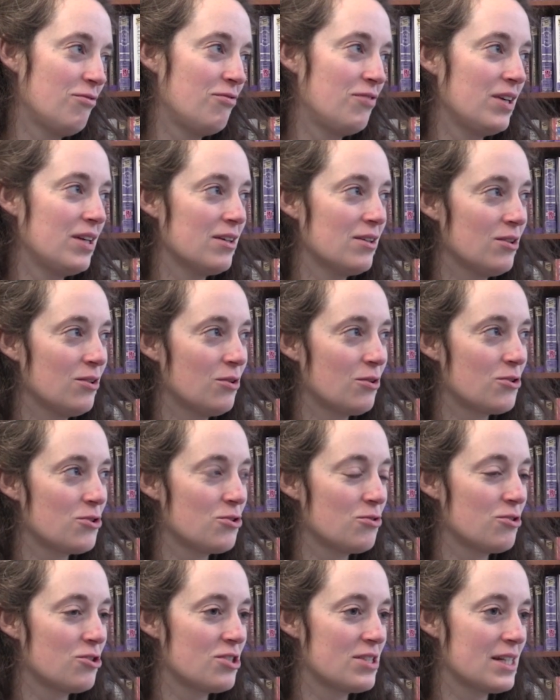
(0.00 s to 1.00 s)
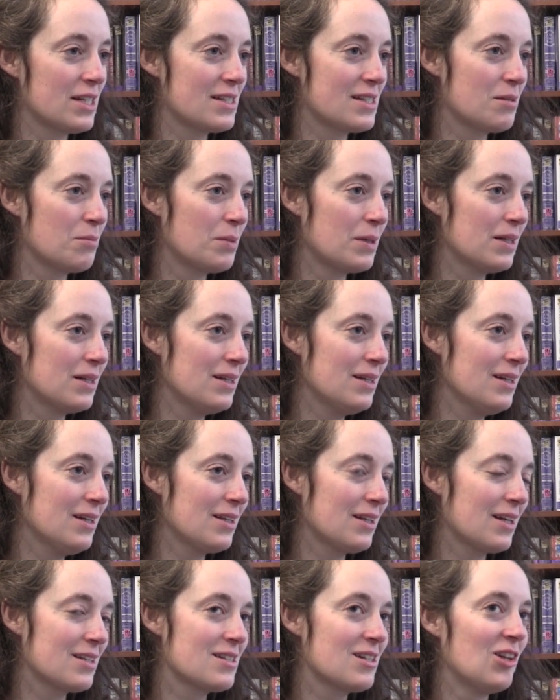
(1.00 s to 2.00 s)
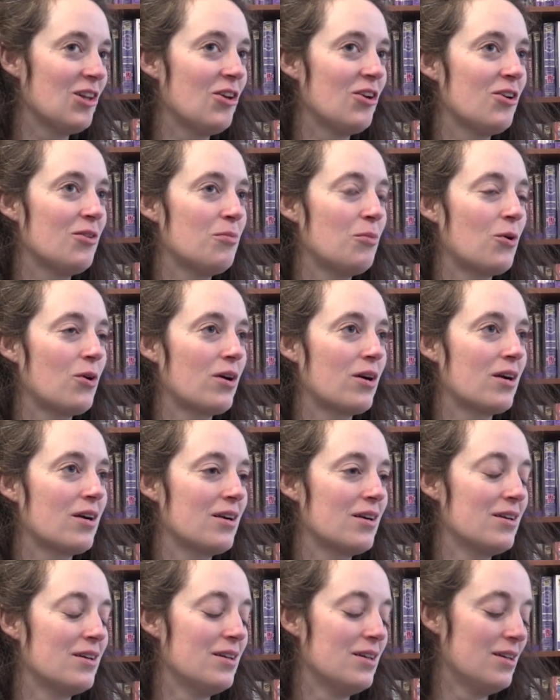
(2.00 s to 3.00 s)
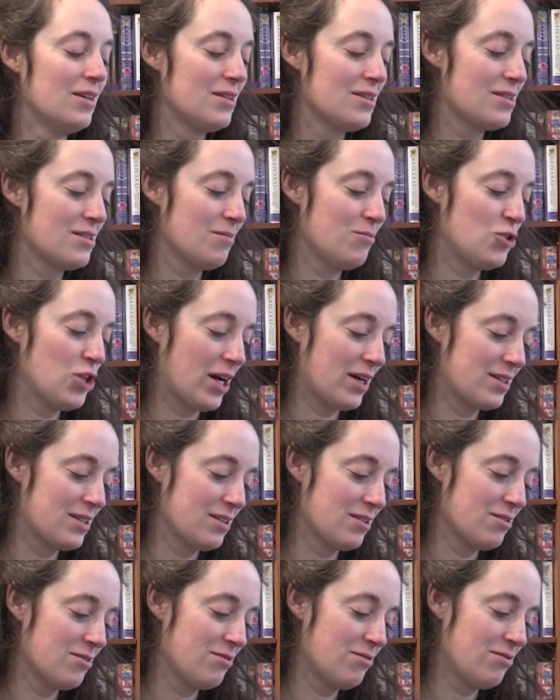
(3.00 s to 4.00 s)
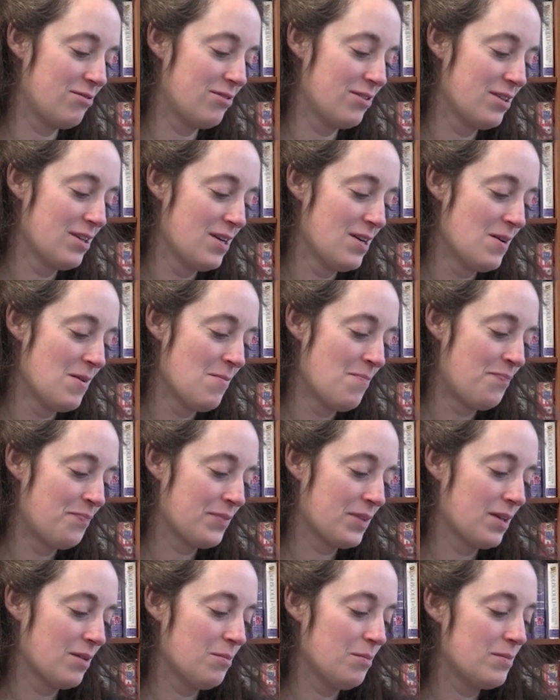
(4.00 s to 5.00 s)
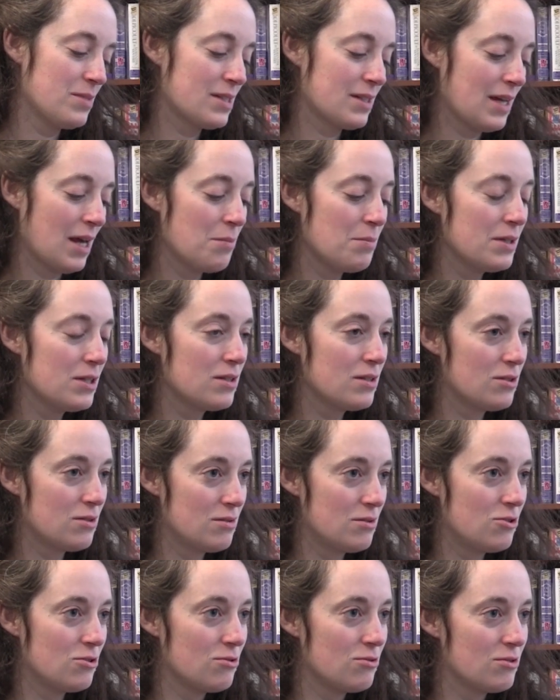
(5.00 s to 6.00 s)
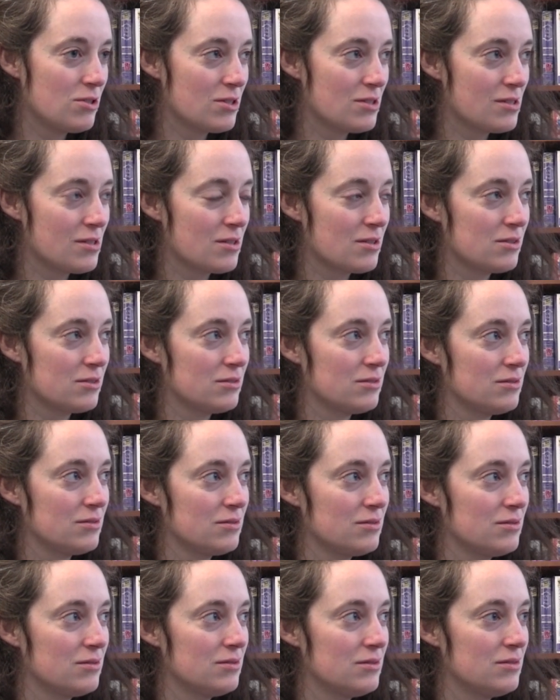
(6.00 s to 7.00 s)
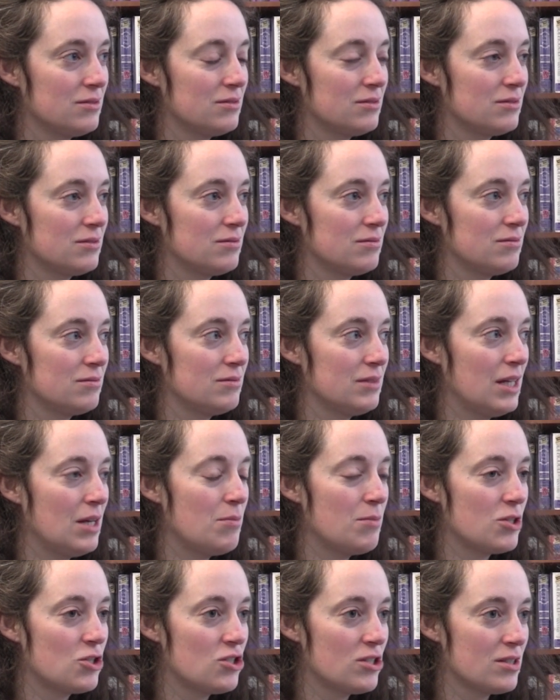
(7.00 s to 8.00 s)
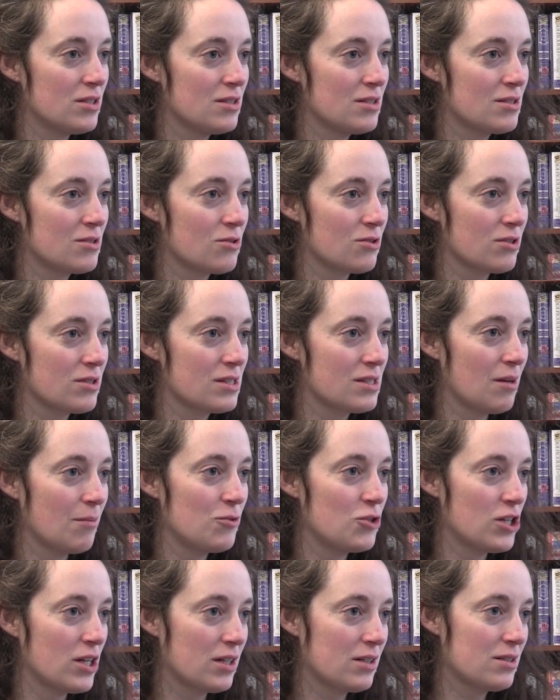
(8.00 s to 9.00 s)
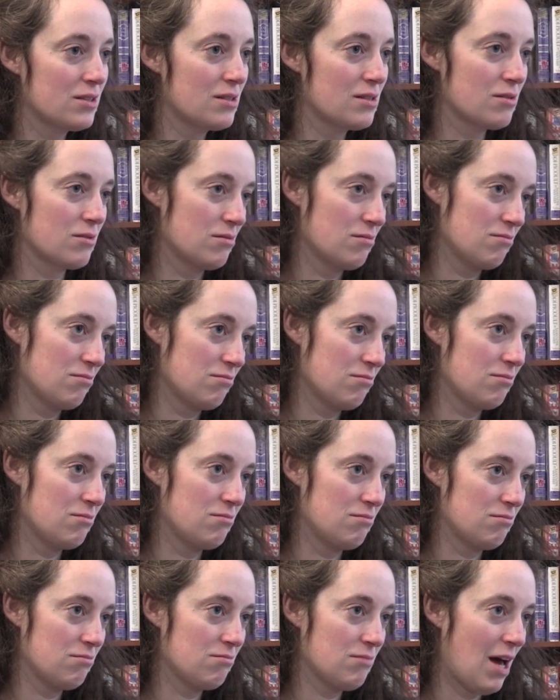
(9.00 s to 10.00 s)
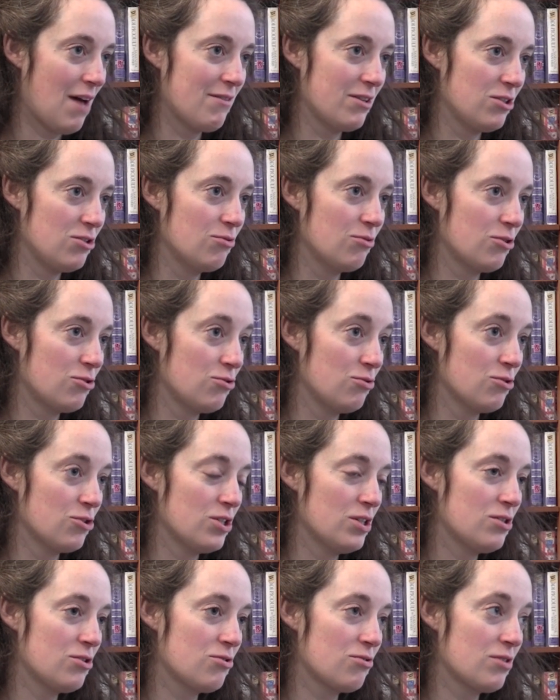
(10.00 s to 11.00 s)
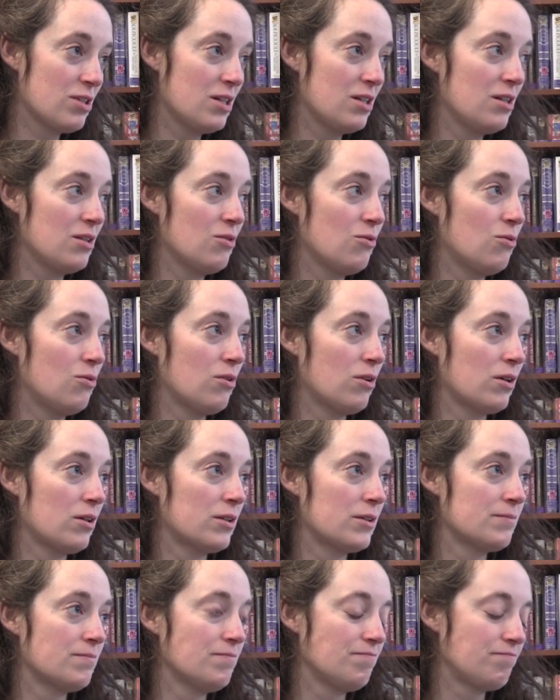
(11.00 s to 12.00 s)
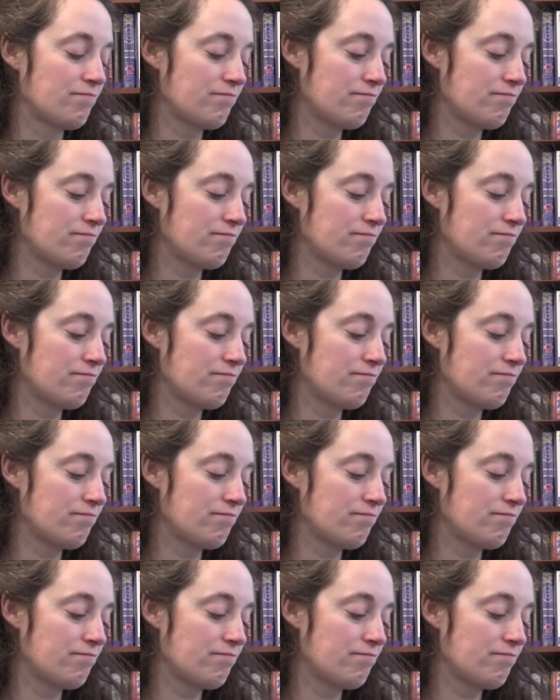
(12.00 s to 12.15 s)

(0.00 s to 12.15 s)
feel or Jewish sensibility, and that's a little more subjective. This can be due to certain images or subjects having to do with Jewish history, or